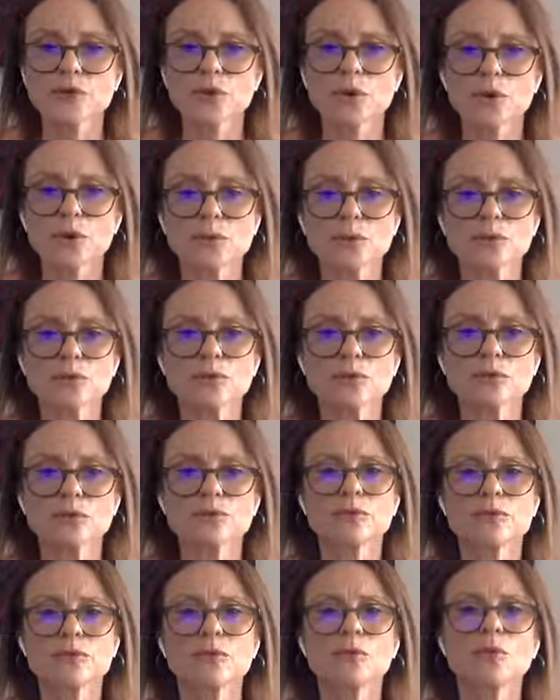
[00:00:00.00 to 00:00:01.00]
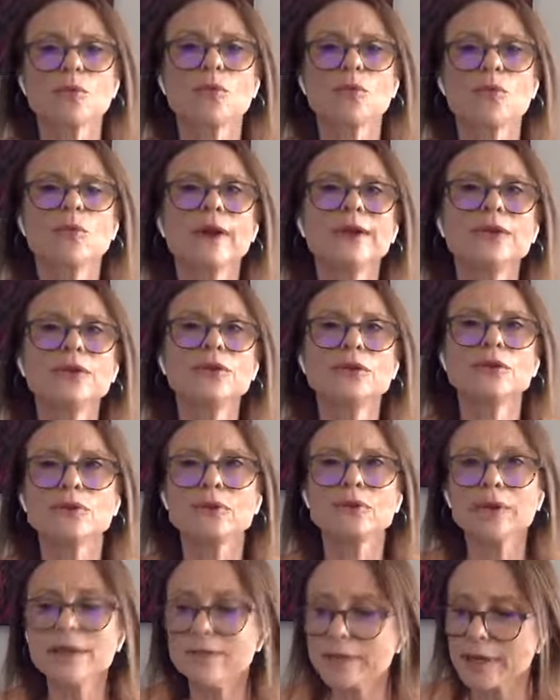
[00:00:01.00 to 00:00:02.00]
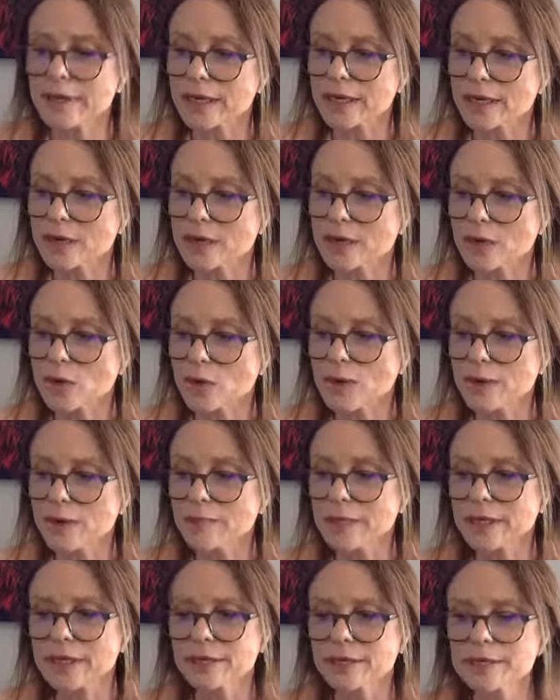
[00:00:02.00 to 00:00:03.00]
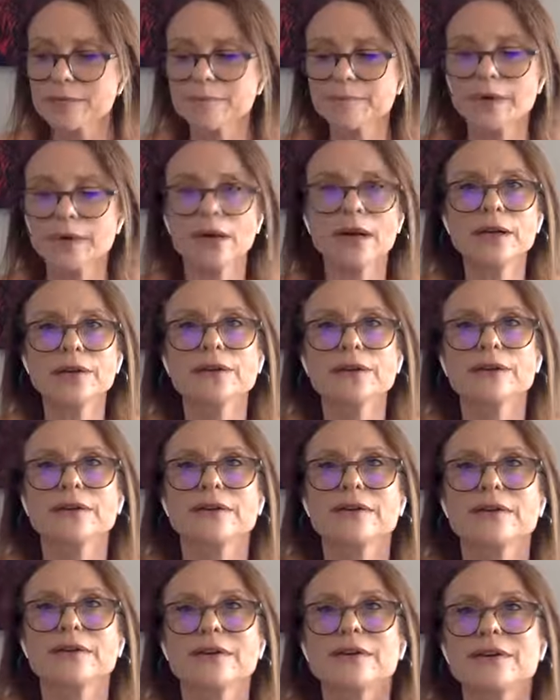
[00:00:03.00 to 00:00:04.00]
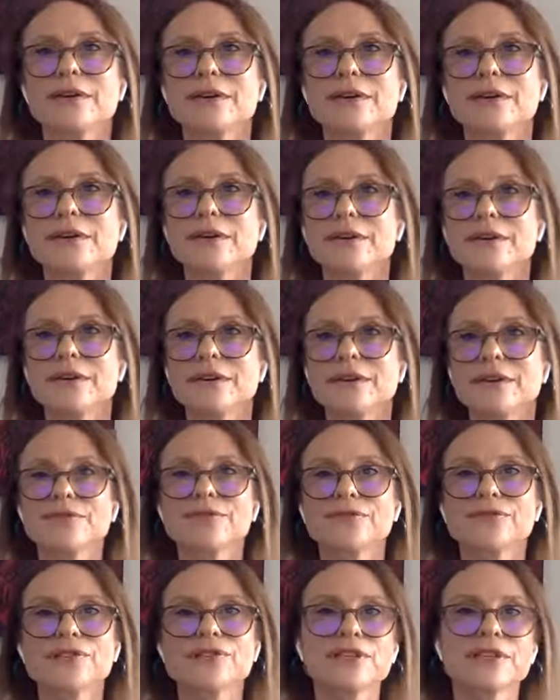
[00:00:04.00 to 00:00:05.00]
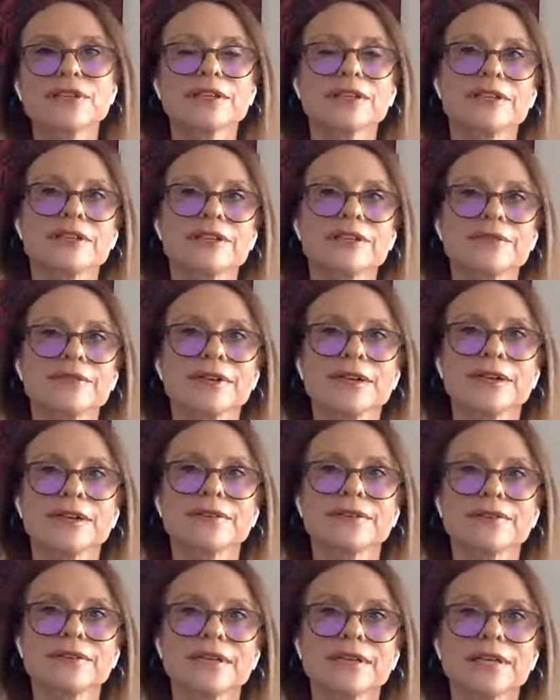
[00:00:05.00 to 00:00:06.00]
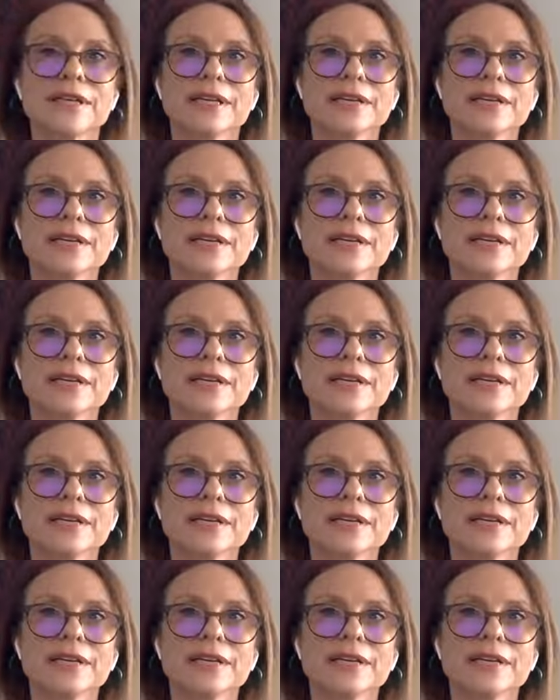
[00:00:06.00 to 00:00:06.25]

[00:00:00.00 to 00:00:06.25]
So when grieving, we begin to ponder the fragility of life.